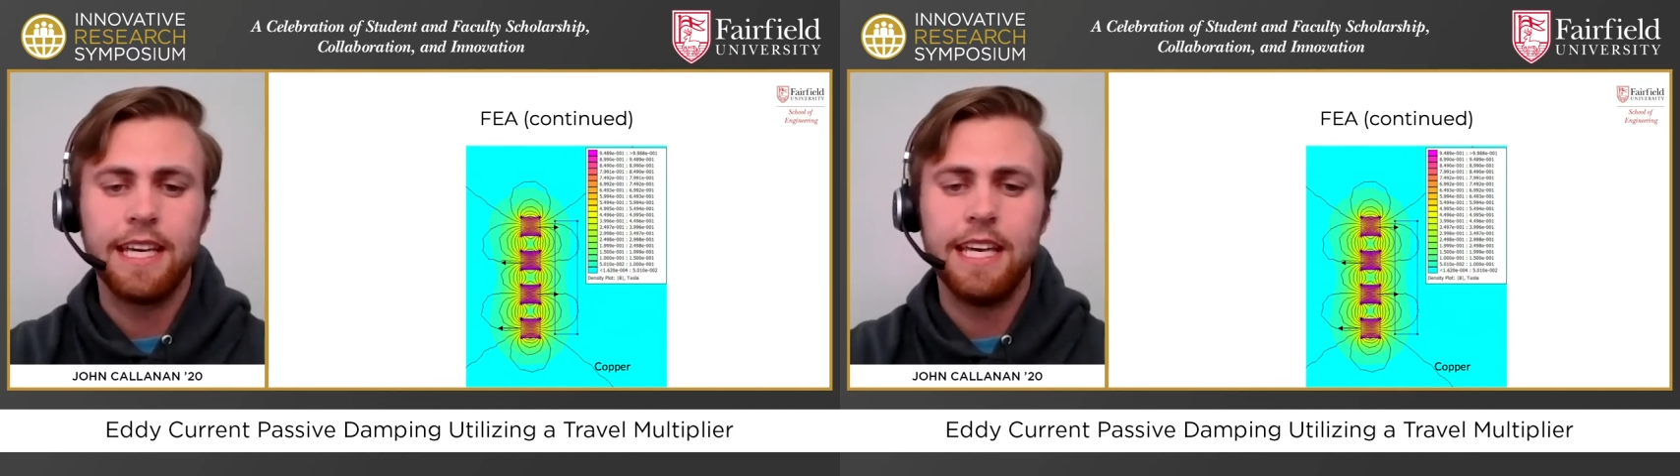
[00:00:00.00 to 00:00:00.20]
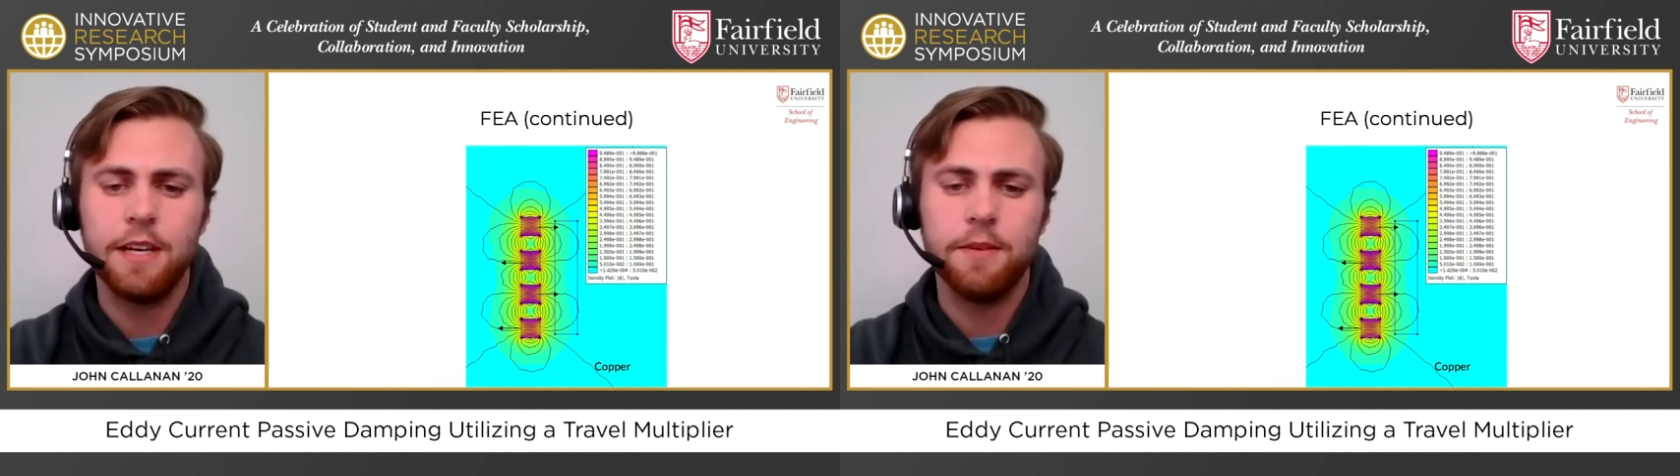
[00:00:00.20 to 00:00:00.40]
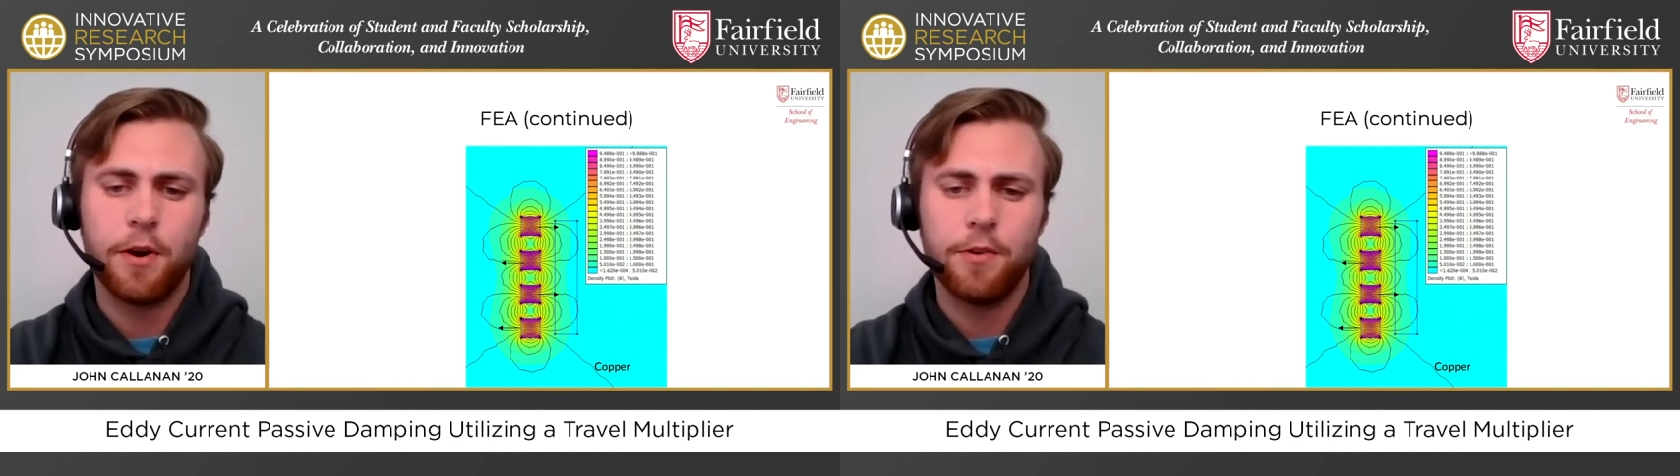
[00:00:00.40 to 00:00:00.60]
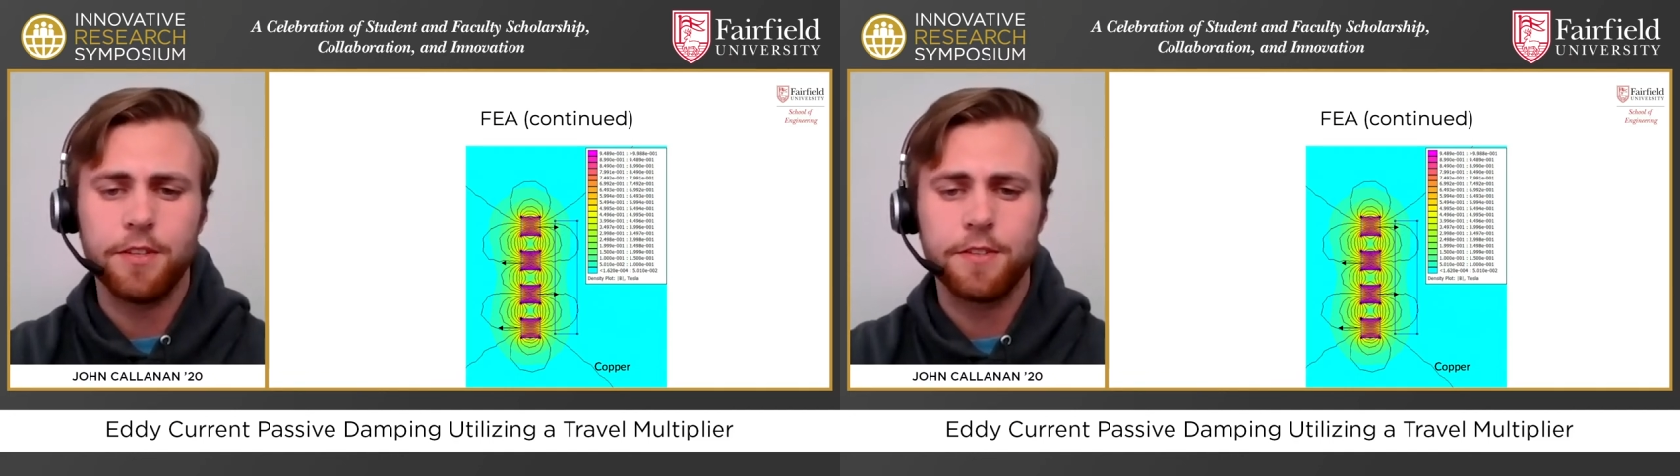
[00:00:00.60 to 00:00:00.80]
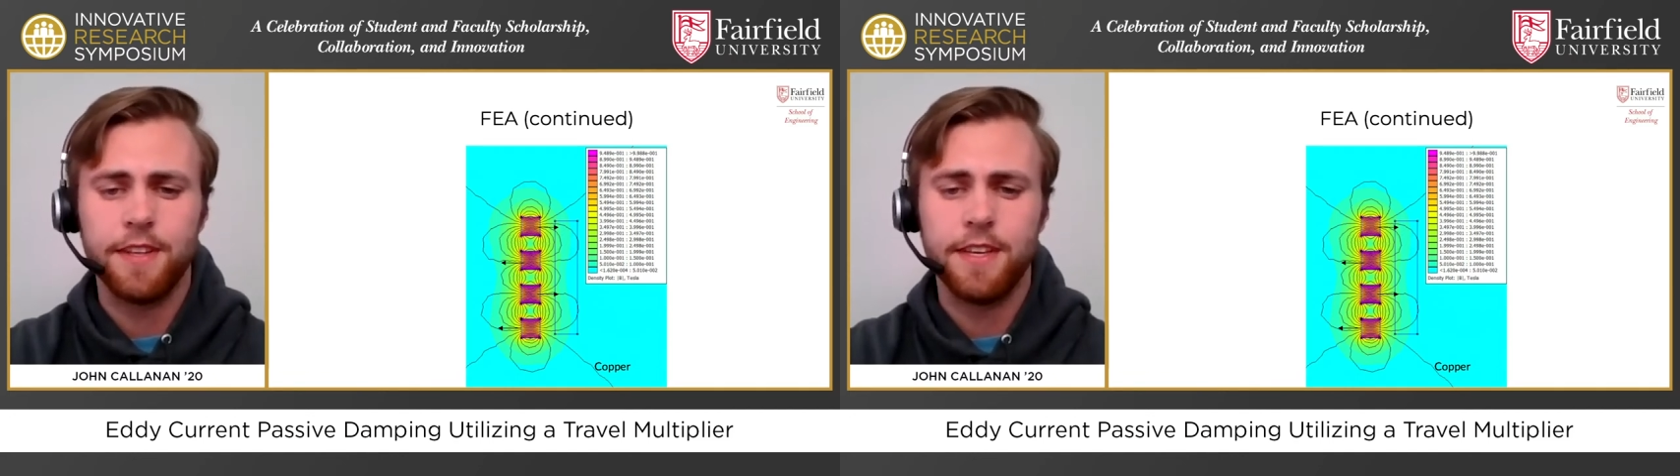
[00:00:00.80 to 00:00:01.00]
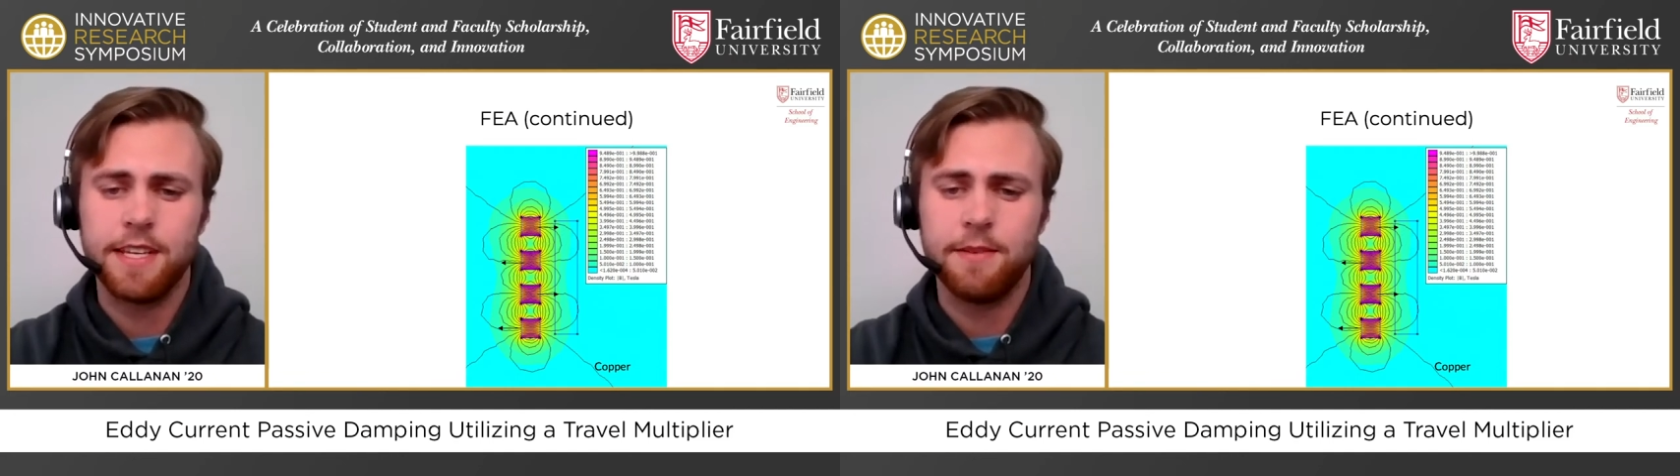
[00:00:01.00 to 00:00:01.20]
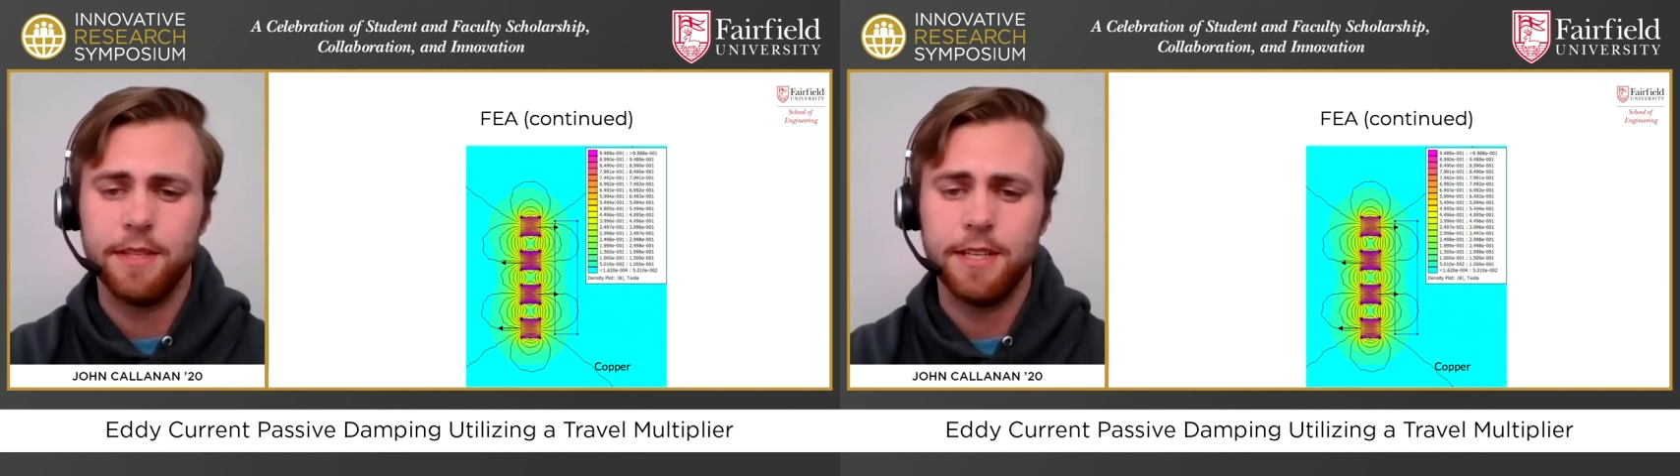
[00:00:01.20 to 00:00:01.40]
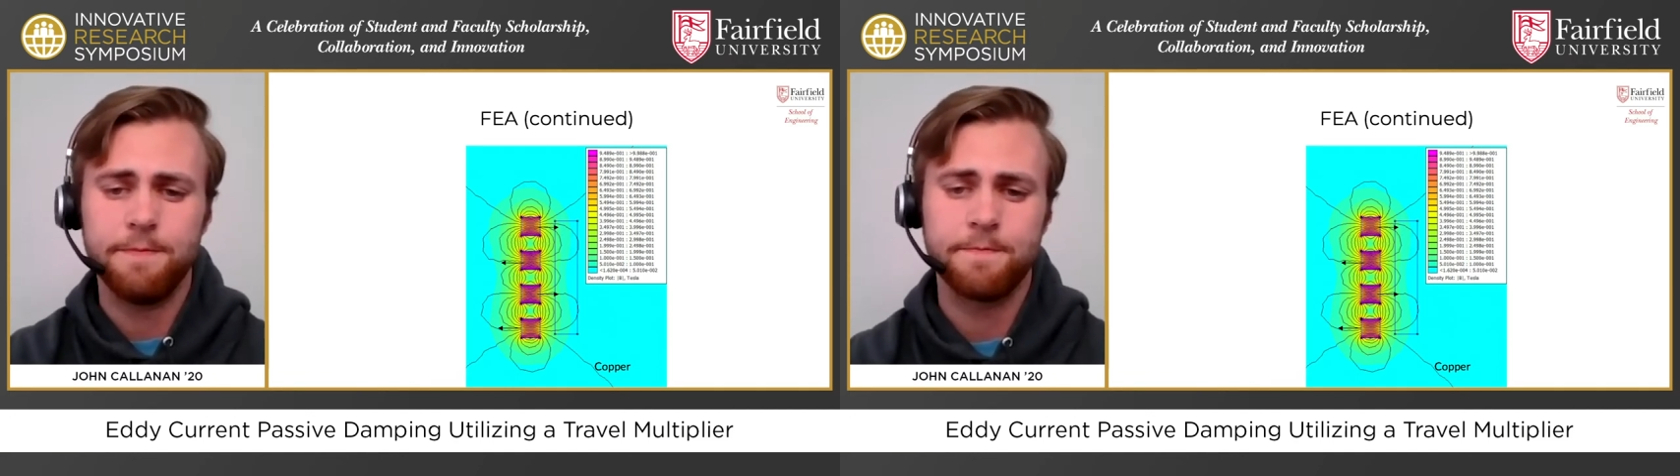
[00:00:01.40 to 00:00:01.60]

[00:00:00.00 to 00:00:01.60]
key components for the assembly.